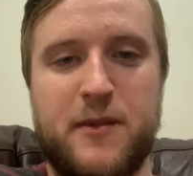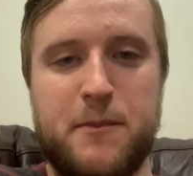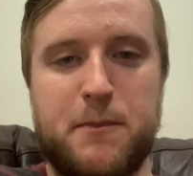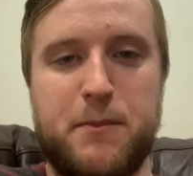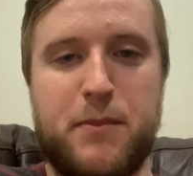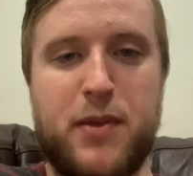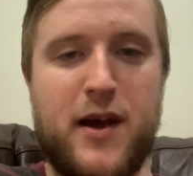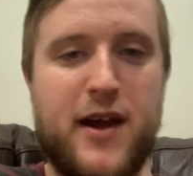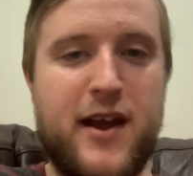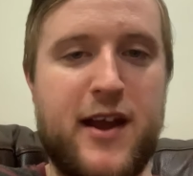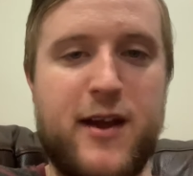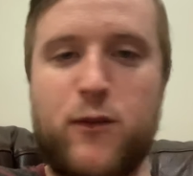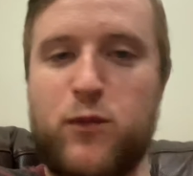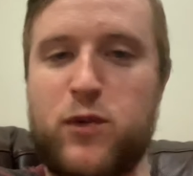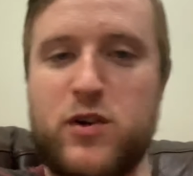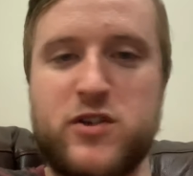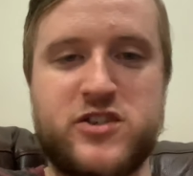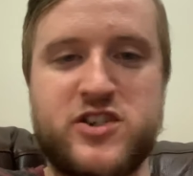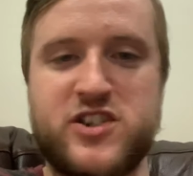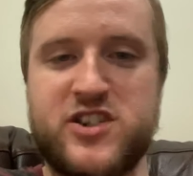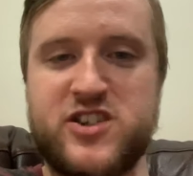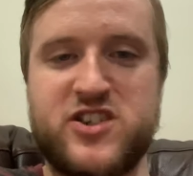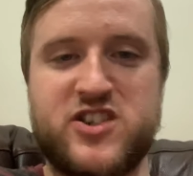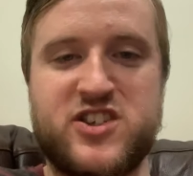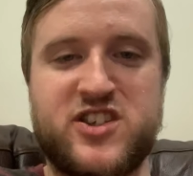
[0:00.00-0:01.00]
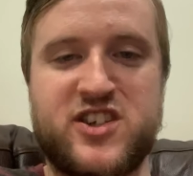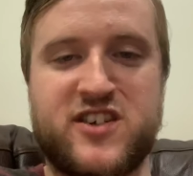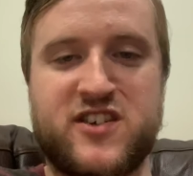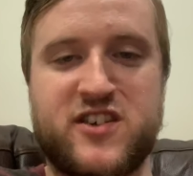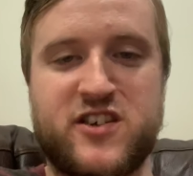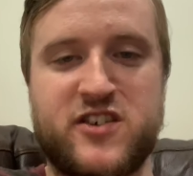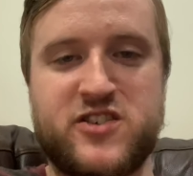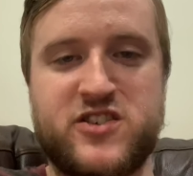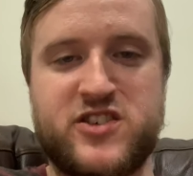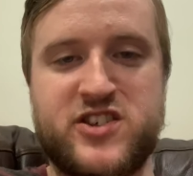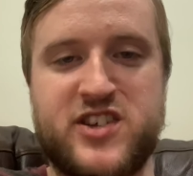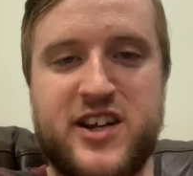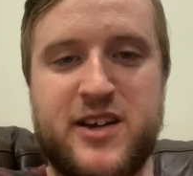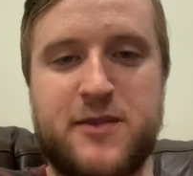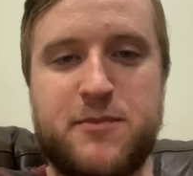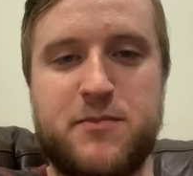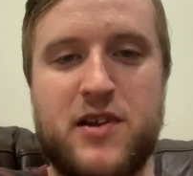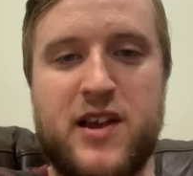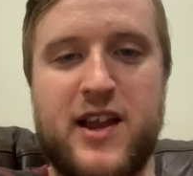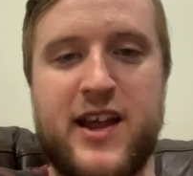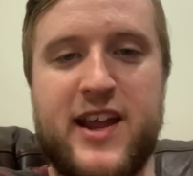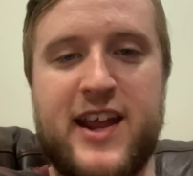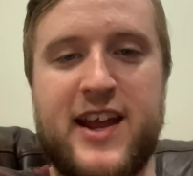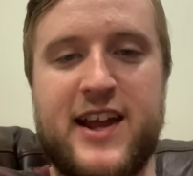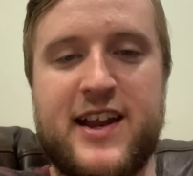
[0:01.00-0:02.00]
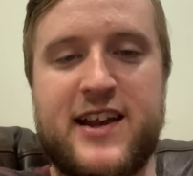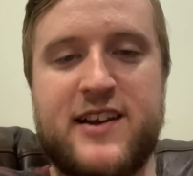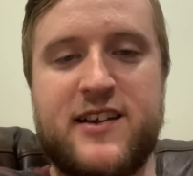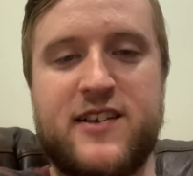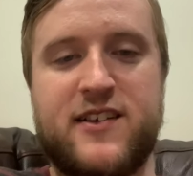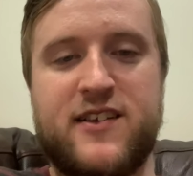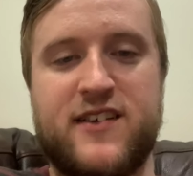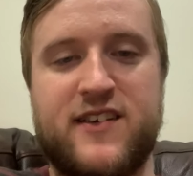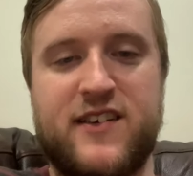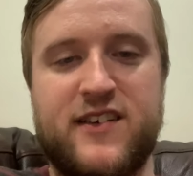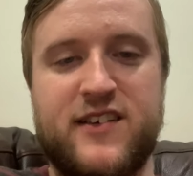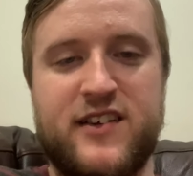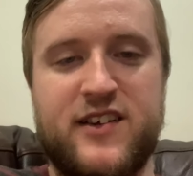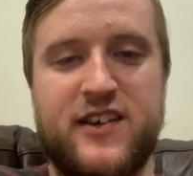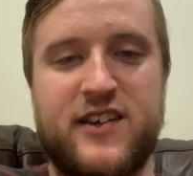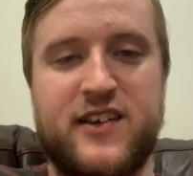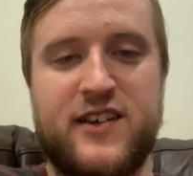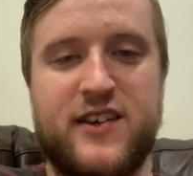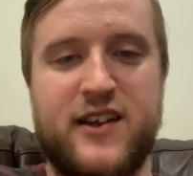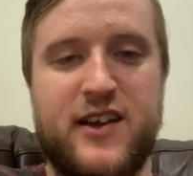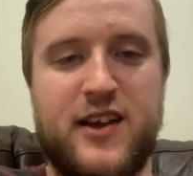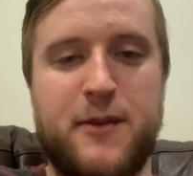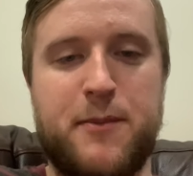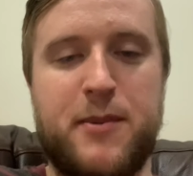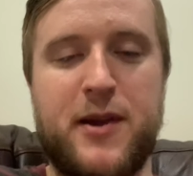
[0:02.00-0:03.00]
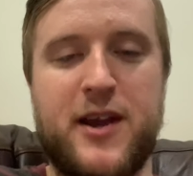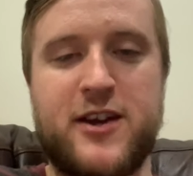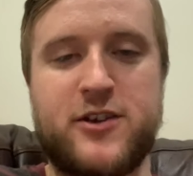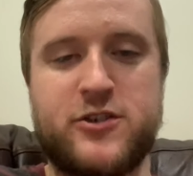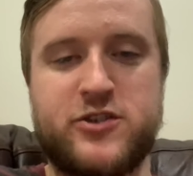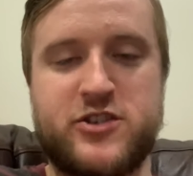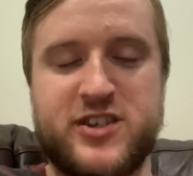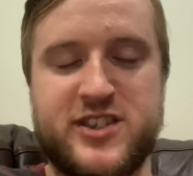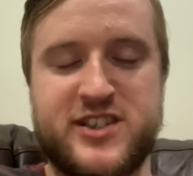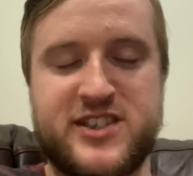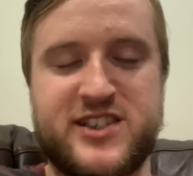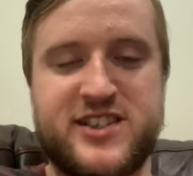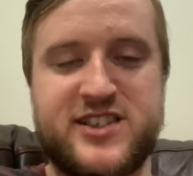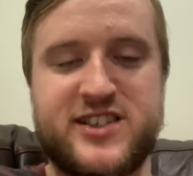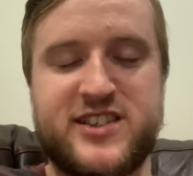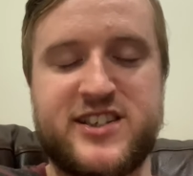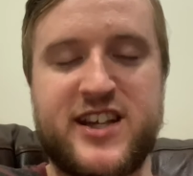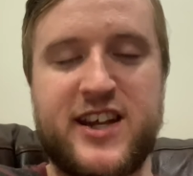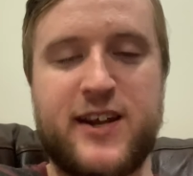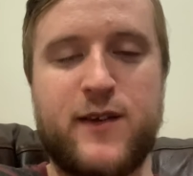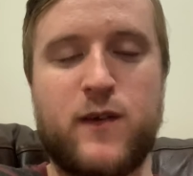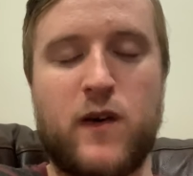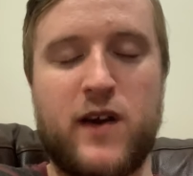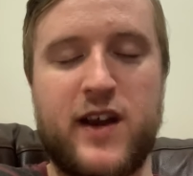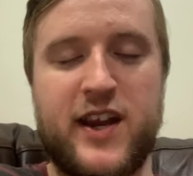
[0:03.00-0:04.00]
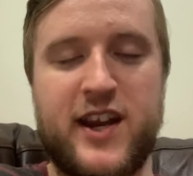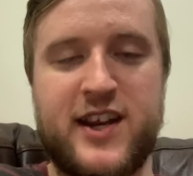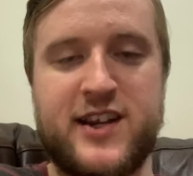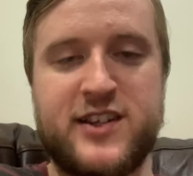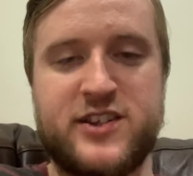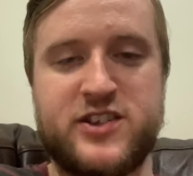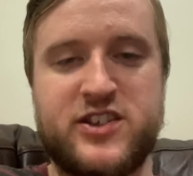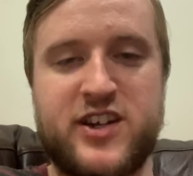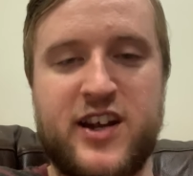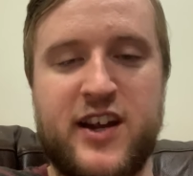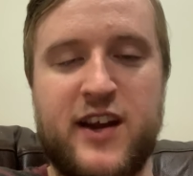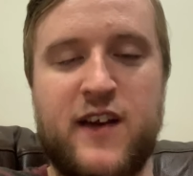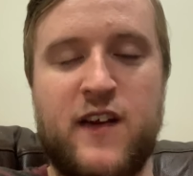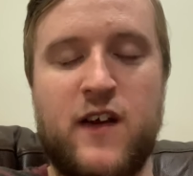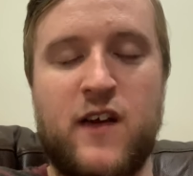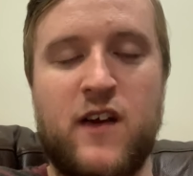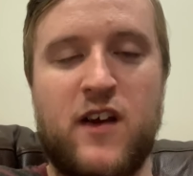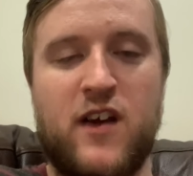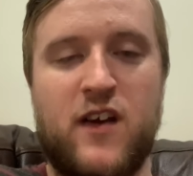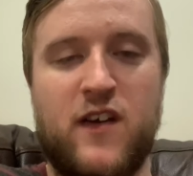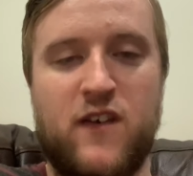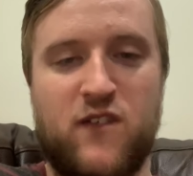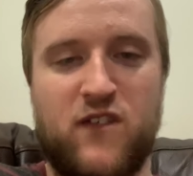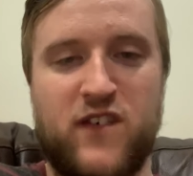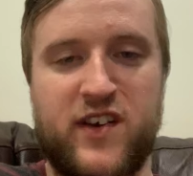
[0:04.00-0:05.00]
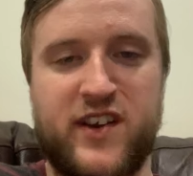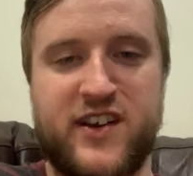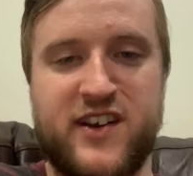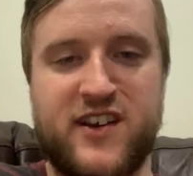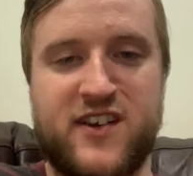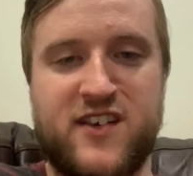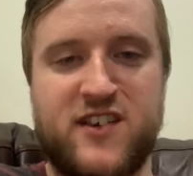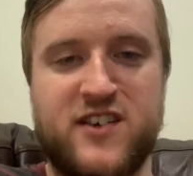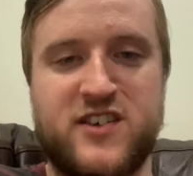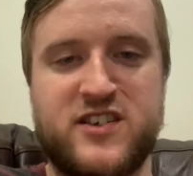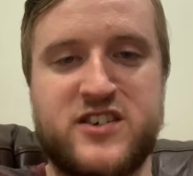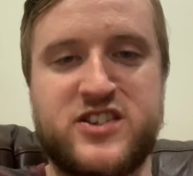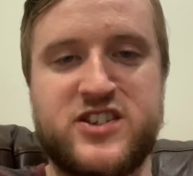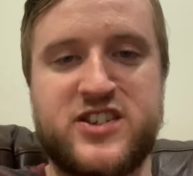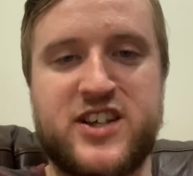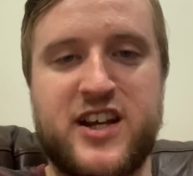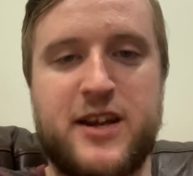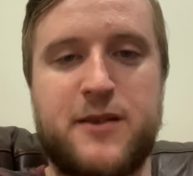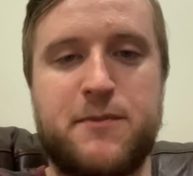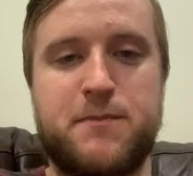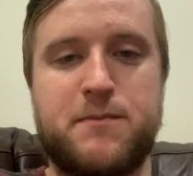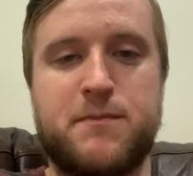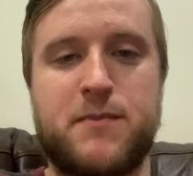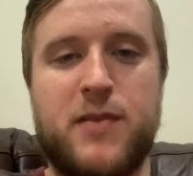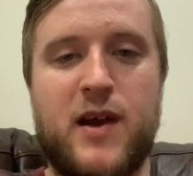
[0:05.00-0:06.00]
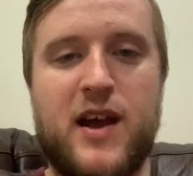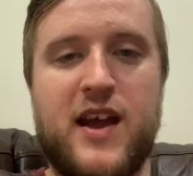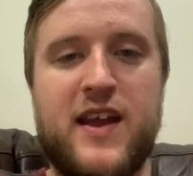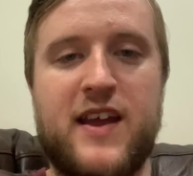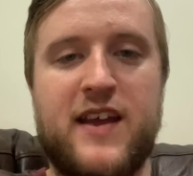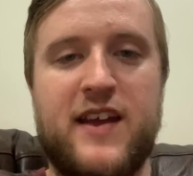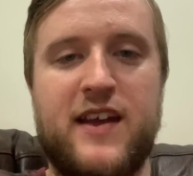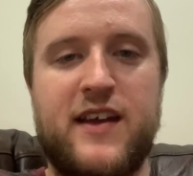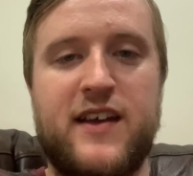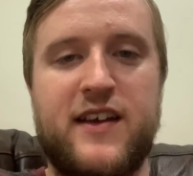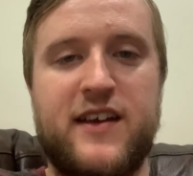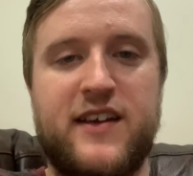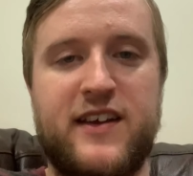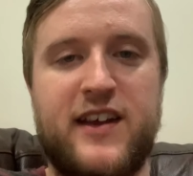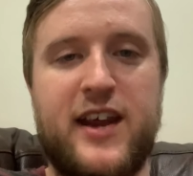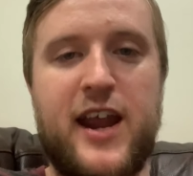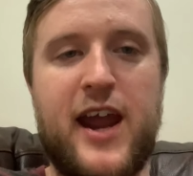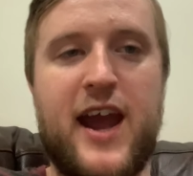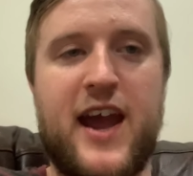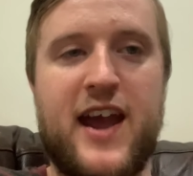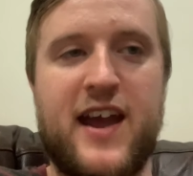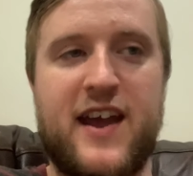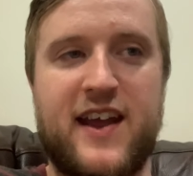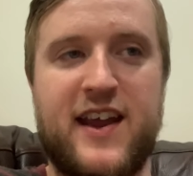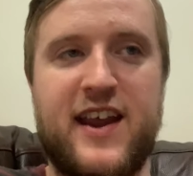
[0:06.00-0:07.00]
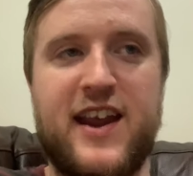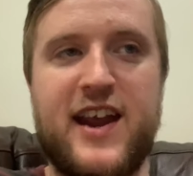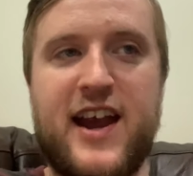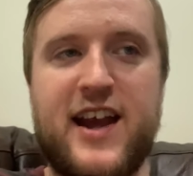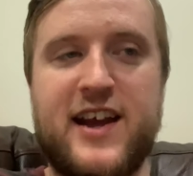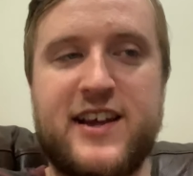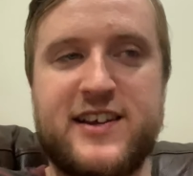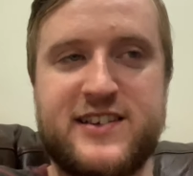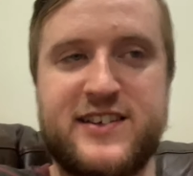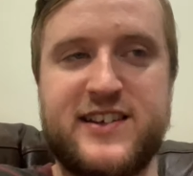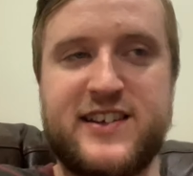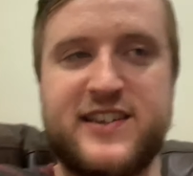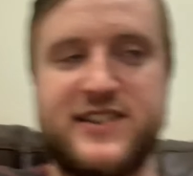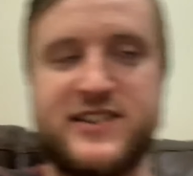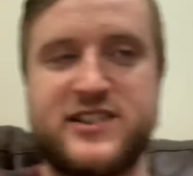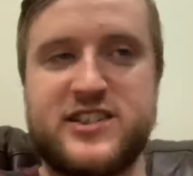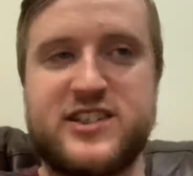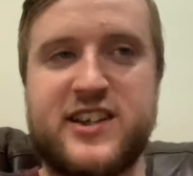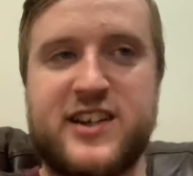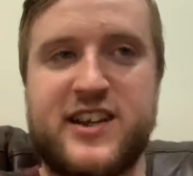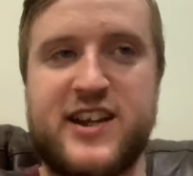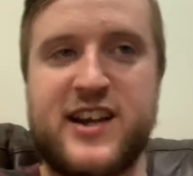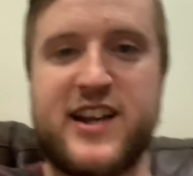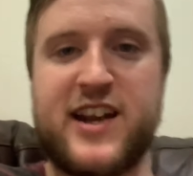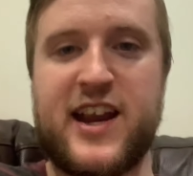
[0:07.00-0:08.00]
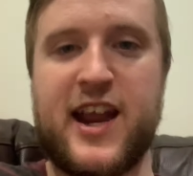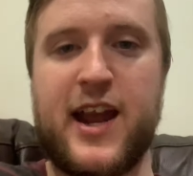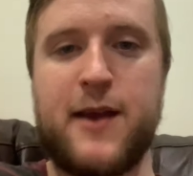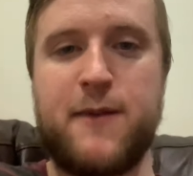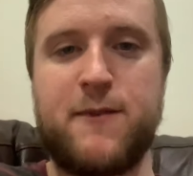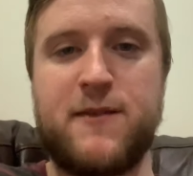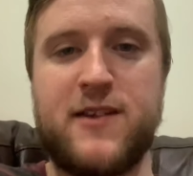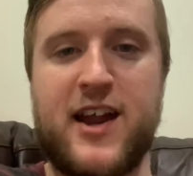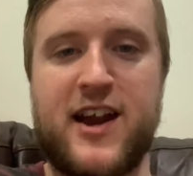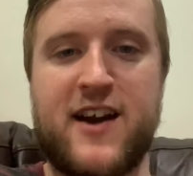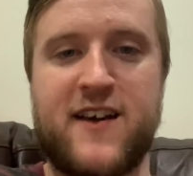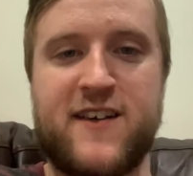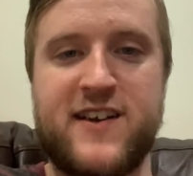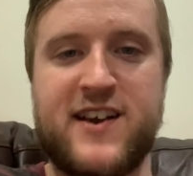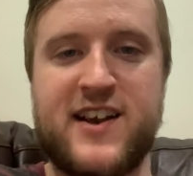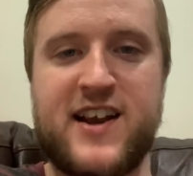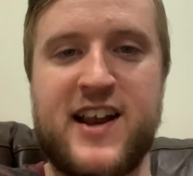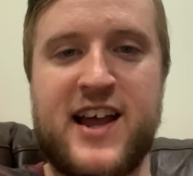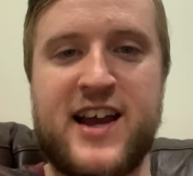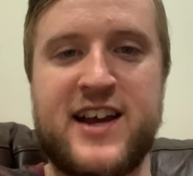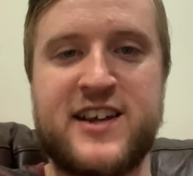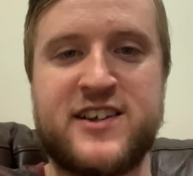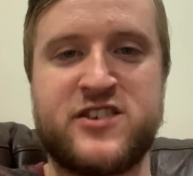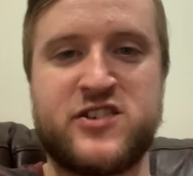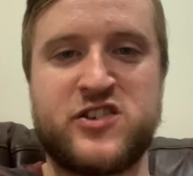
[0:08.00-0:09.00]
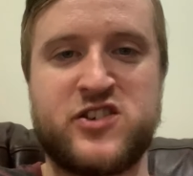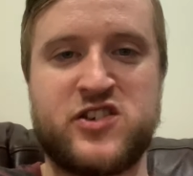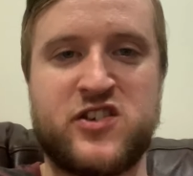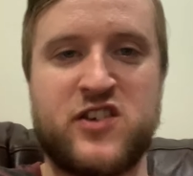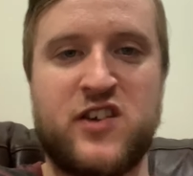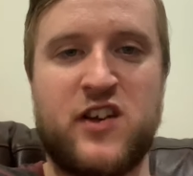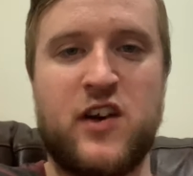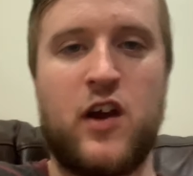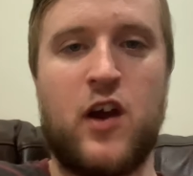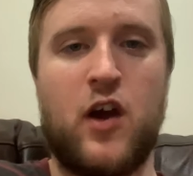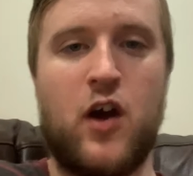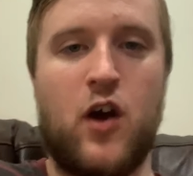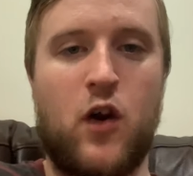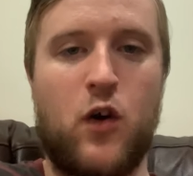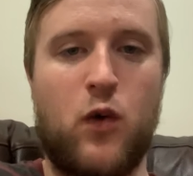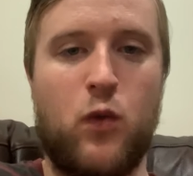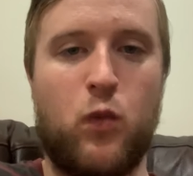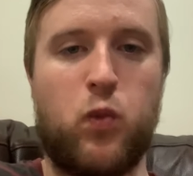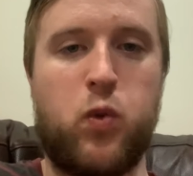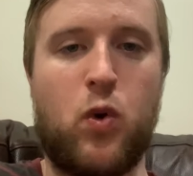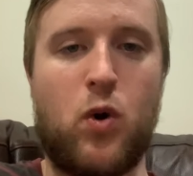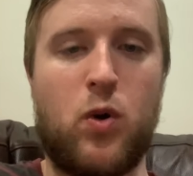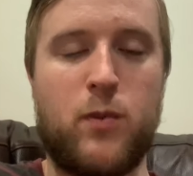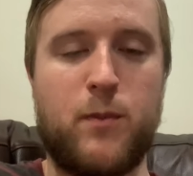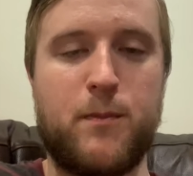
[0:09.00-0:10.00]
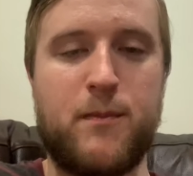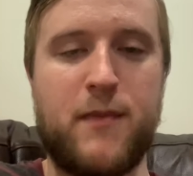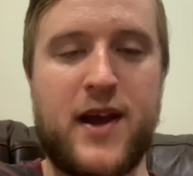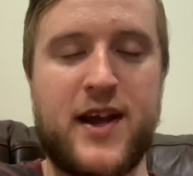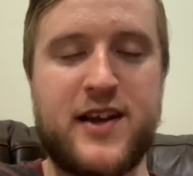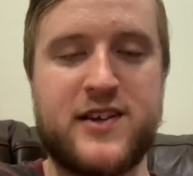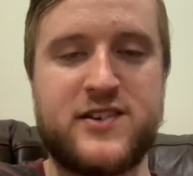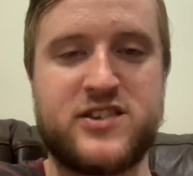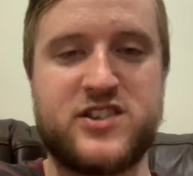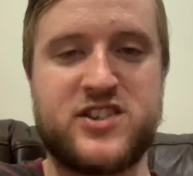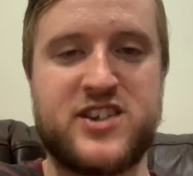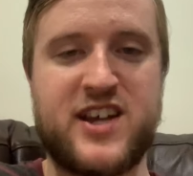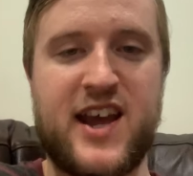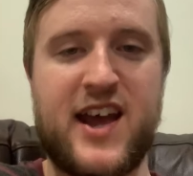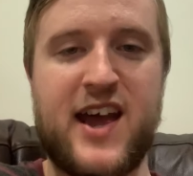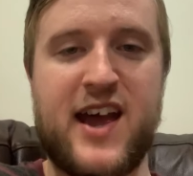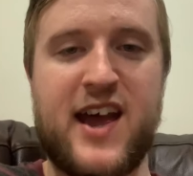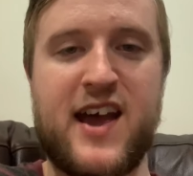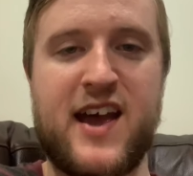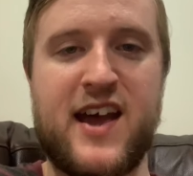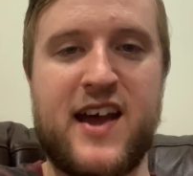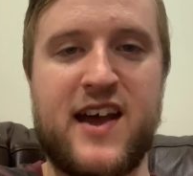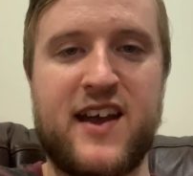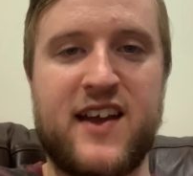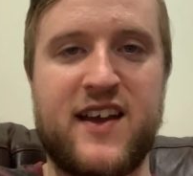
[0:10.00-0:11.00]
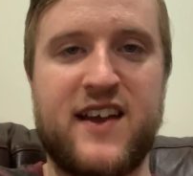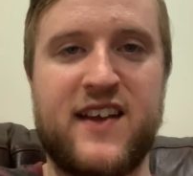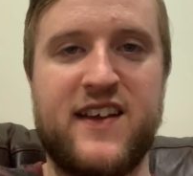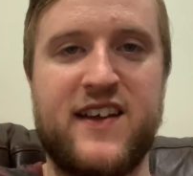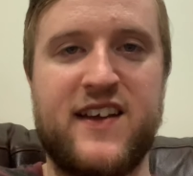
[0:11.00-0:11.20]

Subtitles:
but it wasn't the first team play, and it'd be interesting to see what he could do with the first team. But yeah, it's a good game nevertheless. Well, Wan-Bissaka,